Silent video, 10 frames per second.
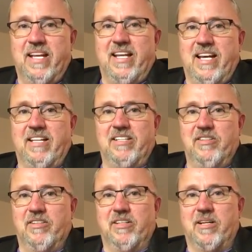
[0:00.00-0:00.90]
and how that
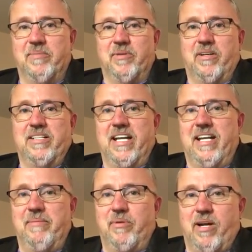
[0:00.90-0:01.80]
you can come to our
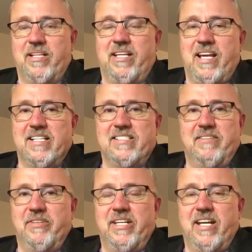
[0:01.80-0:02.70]
daily broadcast
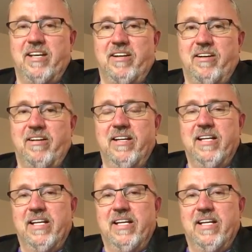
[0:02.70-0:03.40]
every day on our